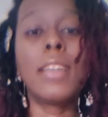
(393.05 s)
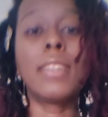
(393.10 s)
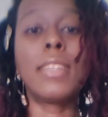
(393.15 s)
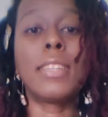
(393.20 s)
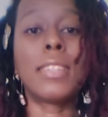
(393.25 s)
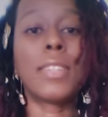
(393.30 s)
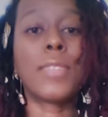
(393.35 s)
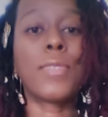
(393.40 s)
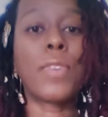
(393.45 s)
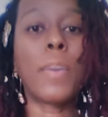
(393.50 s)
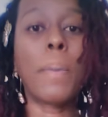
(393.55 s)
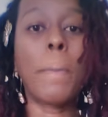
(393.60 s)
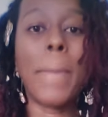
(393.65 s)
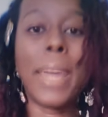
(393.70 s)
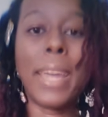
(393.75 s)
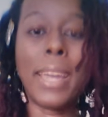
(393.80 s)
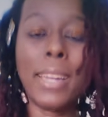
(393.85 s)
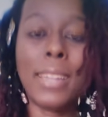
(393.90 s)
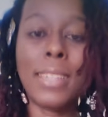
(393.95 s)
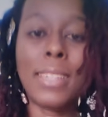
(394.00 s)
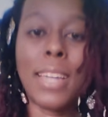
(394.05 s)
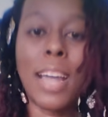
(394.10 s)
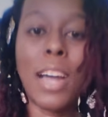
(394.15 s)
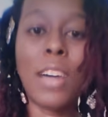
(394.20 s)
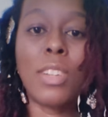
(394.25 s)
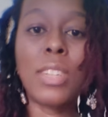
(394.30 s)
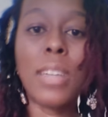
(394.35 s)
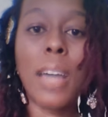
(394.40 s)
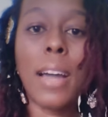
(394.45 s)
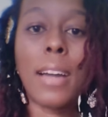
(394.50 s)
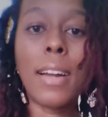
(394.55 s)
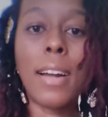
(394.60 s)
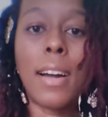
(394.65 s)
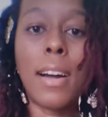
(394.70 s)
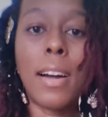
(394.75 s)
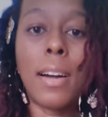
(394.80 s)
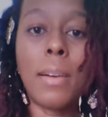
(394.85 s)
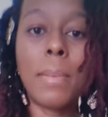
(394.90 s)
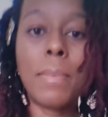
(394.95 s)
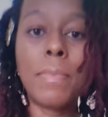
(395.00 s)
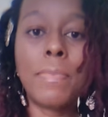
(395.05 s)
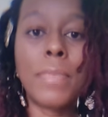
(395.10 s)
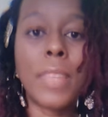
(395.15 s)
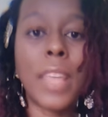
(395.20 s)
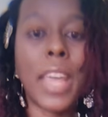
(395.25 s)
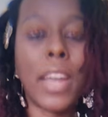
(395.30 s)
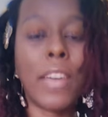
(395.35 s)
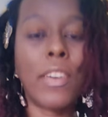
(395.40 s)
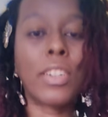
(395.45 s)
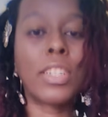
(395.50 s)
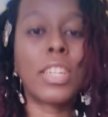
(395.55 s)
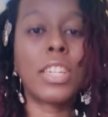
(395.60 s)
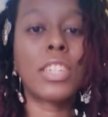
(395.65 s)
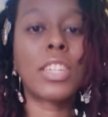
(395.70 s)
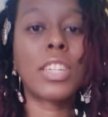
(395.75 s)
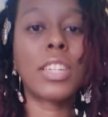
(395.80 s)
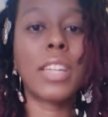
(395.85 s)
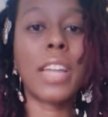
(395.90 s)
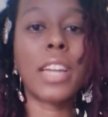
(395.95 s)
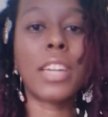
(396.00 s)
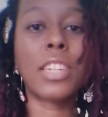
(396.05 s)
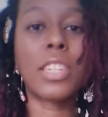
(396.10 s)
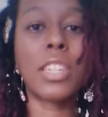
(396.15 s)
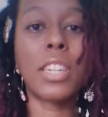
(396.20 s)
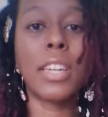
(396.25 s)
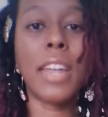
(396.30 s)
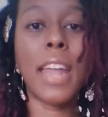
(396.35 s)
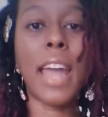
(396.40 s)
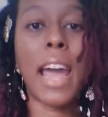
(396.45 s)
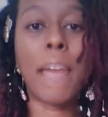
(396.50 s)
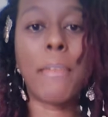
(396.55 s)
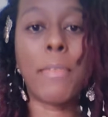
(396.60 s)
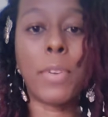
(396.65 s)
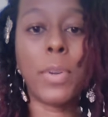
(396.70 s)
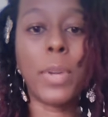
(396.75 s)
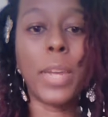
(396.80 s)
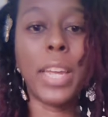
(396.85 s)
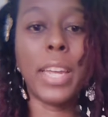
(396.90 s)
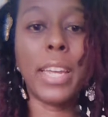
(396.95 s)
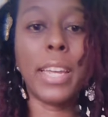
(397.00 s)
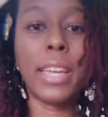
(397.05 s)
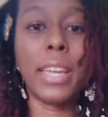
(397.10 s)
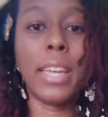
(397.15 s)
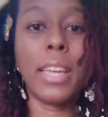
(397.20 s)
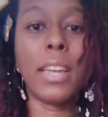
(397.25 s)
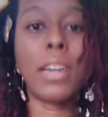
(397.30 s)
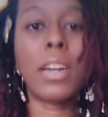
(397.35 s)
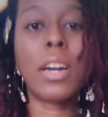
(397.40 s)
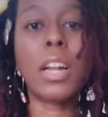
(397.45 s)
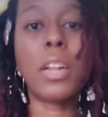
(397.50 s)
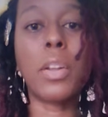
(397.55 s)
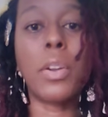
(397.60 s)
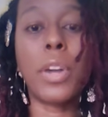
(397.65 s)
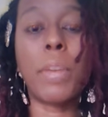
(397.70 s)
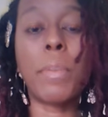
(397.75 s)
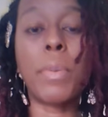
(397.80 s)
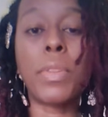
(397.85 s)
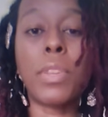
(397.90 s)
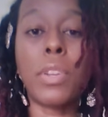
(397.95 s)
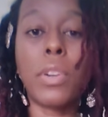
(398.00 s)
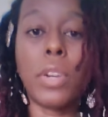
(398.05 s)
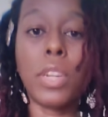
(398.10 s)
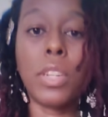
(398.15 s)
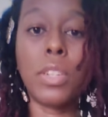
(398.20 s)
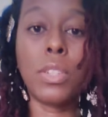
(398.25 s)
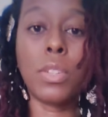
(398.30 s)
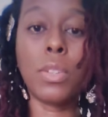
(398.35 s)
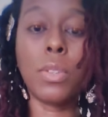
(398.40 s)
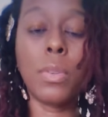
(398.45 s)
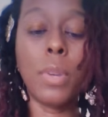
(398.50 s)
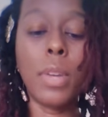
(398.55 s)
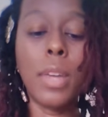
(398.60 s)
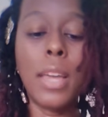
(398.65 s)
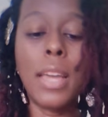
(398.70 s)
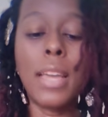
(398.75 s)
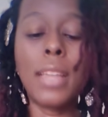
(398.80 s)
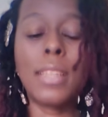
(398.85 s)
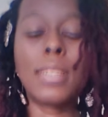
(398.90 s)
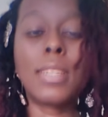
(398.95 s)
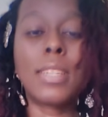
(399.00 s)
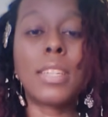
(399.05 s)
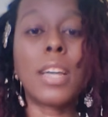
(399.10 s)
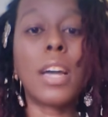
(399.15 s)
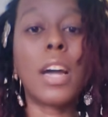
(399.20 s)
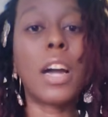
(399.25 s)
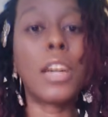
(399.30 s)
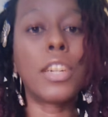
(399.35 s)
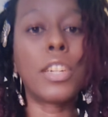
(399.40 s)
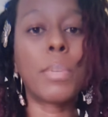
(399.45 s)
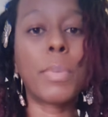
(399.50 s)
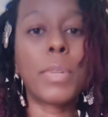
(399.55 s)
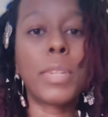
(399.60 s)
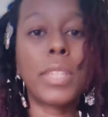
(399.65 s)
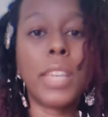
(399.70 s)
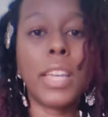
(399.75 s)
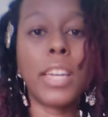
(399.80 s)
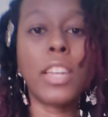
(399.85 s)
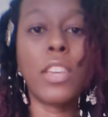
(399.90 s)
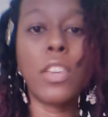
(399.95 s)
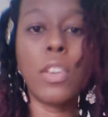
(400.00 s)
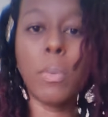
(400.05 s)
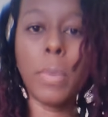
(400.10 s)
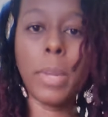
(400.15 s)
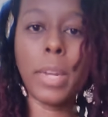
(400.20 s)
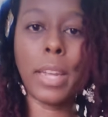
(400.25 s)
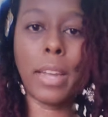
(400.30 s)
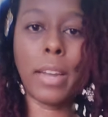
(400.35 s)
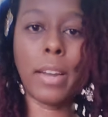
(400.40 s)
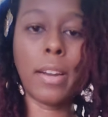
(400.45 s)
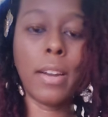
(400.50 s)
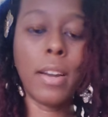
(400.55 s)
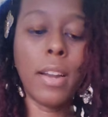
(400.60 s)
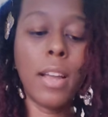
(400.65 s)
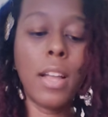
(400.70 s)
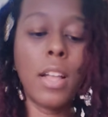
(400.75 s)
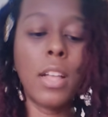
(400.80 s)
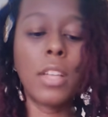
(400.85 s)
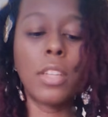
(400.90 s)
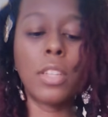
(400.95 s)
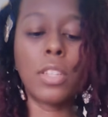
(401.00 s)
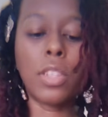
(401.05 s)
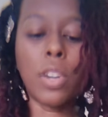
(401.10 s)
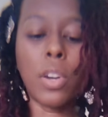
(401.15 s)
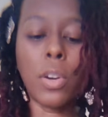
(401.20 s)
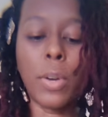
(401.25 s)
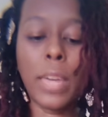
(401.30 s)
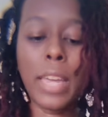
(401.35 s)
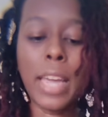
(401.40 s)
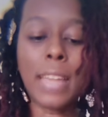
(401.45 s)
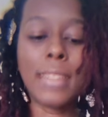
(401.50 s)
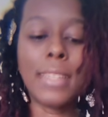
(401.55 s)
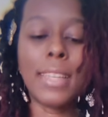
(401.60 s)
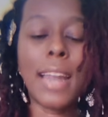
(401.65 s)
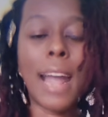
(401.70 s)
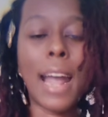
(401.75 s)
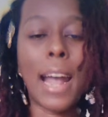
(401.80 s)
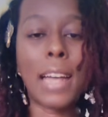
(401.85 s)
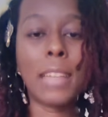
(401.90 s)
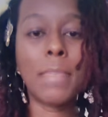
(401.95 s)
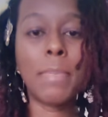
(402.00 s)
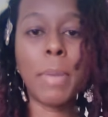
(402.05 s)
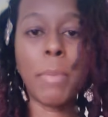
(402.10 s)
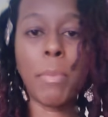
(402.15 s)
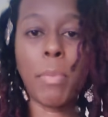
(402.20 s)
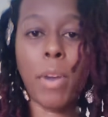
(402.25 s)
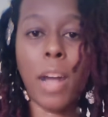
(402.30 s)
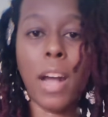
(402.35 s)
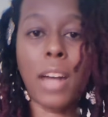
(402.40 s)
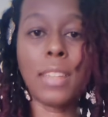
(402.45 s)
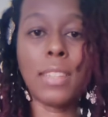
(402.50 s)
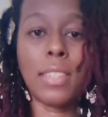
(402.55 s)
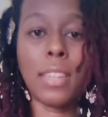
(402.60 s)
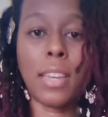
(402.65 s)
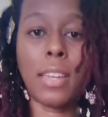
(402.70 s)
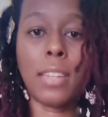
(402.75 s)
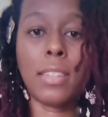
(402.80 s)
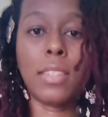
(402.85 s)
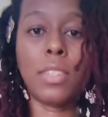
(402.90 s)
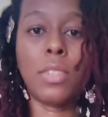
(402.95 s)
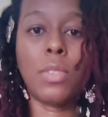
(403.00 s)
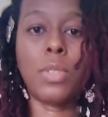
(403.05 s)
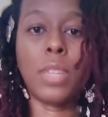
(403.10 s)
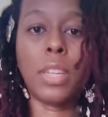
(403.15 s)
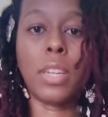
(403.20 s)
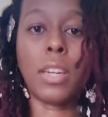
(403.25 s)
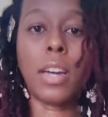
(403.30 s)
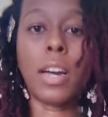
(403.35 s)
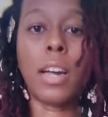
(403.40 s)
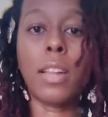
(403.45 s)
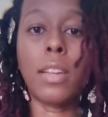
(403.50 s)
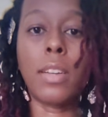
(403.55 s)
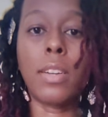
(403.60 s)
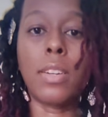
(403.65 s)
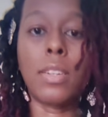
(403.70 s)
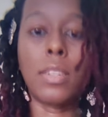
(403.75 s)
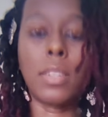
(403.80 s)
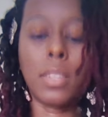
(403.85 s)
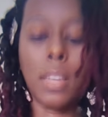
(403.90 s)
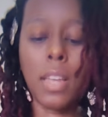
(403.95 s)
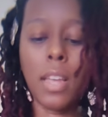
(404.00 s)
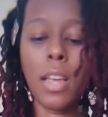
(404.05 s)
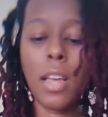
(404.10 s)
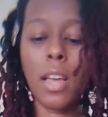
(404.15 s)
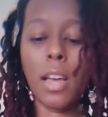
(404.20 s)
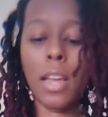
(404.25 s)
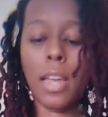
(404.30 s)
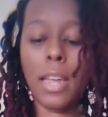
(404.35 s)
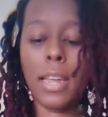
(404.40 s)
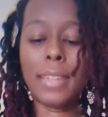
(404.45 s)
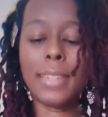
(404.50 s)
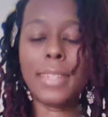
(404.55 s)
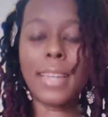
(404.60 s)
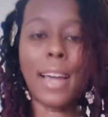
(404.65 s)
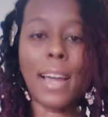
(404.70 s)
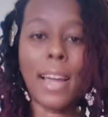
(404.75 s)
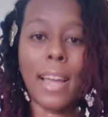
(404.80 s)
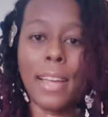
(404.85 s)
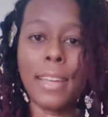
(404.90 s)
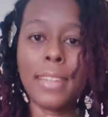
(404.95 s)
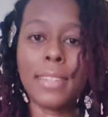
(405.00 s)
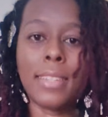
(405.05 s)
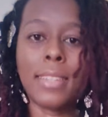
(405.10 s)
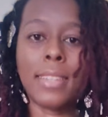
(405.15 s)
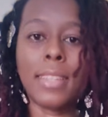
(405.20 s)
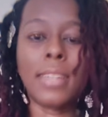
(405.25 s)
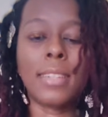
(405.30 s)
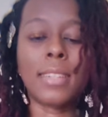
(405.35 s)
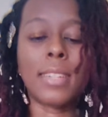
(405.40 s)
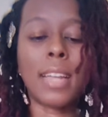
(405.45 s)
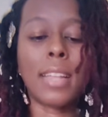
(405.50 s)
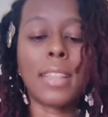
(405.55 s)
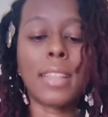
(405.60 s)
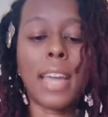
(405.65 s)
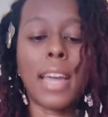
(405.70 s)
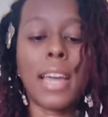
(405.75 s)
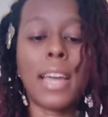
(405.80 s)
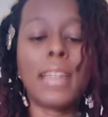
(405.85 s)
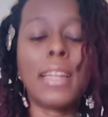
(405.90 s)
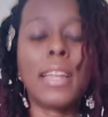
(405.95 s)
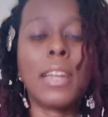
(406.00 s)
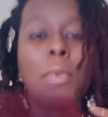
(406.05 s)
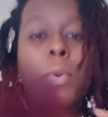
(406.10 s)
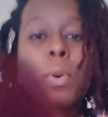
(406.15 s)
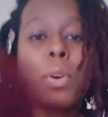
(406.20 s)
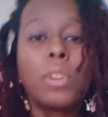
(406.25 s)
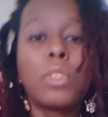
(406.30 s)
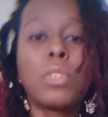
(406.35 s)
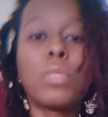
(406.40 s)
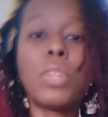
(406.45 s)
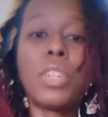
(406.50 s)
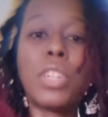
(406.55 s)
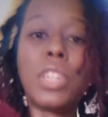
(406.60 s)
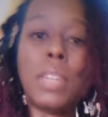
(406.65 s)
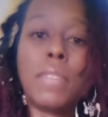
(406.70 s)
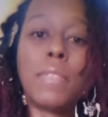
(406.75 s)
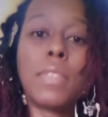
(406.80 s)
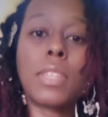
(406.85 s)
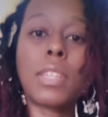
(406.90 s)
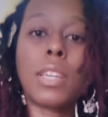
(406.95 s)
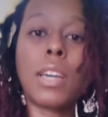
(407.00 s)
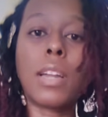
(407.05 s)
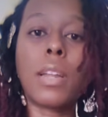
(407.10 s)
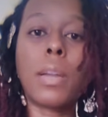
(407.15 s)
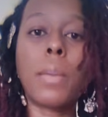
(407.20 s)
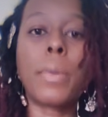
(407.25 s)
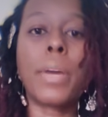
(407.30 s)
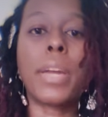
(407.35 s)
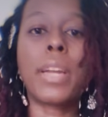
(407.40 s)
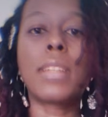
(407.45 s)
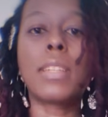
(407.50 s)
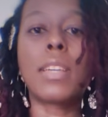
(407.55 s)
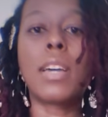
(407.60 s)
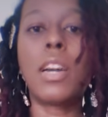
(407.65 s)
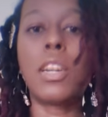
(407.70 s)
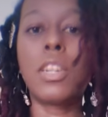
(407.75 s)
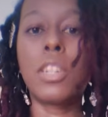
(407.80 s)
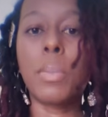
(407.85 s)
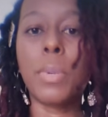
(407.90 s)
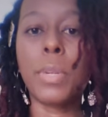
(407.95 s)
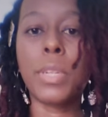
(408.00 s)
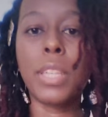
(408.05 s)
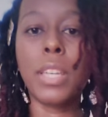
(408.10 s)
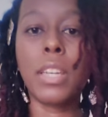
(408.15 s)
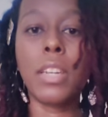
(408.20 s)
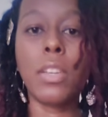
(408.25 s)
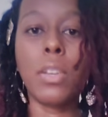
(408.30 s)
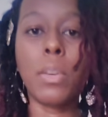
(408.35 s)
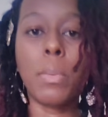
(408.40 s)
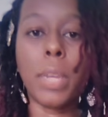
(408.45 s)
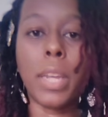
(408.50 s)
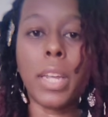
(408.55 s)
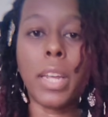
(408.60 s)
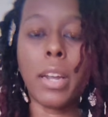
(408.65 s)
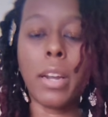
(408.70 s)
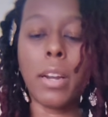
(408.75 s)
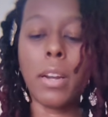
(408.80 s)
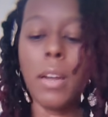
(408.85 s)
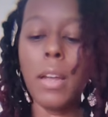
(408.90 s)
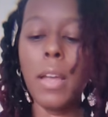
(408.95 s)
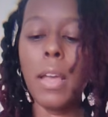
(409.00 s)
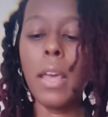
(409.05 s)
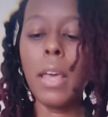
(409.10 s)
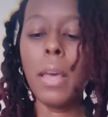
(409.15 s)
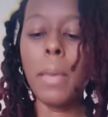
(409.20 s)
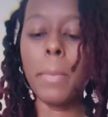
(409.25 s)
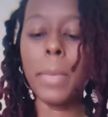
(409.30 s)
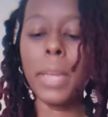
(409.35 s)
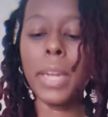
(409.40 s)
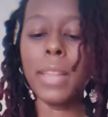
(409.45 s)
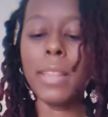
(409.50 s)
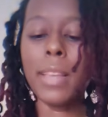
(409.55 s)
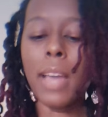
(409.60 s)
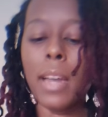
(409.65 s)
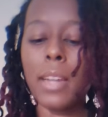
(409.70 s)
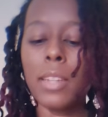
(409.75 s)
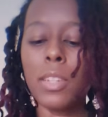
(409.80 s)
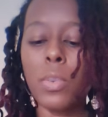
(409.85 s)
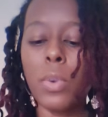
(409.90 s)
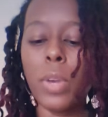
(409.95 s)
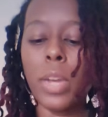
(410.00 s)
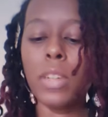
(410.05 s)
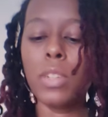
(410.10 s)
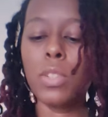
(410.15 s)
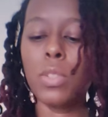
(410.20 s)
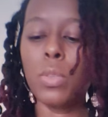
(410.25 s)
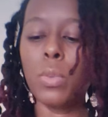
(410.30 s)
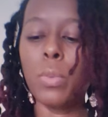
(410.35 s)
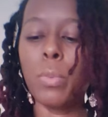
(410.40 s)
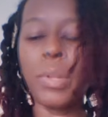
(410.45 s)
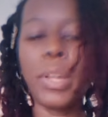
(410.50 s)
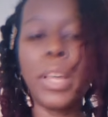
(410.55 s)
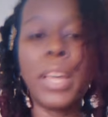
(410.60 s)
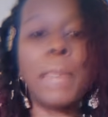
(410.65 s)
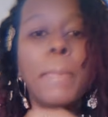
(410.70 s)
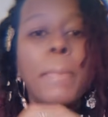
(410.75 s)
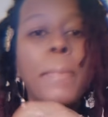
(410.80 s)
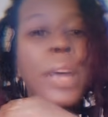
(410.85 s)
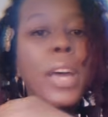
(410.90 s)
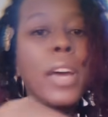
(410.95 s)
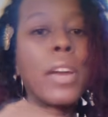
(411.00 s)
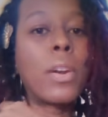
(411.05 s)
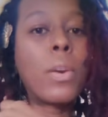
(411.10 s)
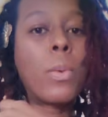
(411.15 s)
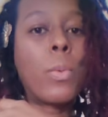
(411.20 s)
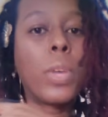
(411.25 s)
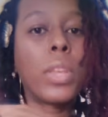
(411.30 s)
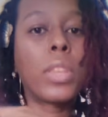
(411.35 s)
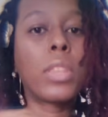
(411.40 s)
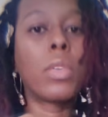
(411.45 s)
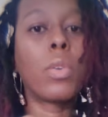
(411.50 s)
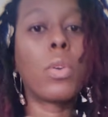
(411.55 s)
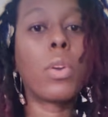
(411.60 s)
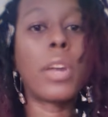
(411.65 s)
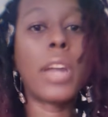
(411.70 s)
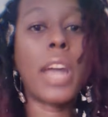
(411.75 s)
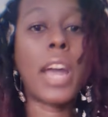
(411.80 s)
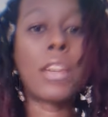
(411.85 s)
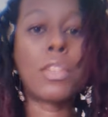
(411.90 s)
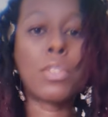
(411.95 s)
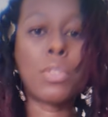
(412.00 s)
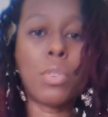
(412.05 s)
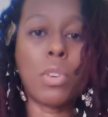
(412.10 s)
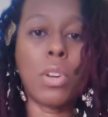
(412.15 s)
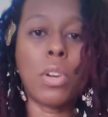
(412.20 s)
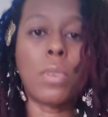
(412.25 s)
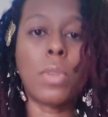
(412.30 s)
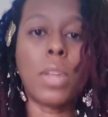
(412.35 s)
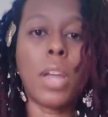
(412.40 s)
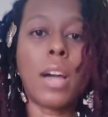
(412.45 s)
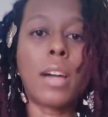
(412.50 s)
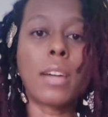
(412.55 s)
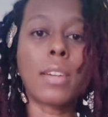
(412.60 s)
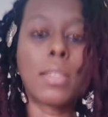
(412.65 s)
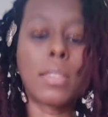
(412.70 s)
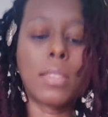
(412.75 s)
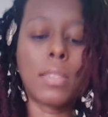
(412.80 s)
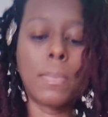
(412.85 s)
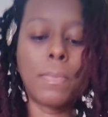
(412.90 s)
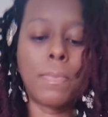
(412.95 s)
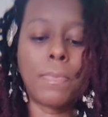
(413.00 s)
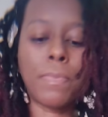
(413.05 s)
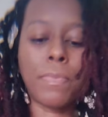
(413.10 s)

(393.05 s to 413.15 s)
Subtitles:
This is from makinstyles.com, Heritage Collection, Afro Kinky, color number 32. This is 100% human hair. So yes, it has been processed using colors and dyes and things like that in order to achieve this color, but it's 100% human hair, meaning that it's going to blend better with your natural grown locks.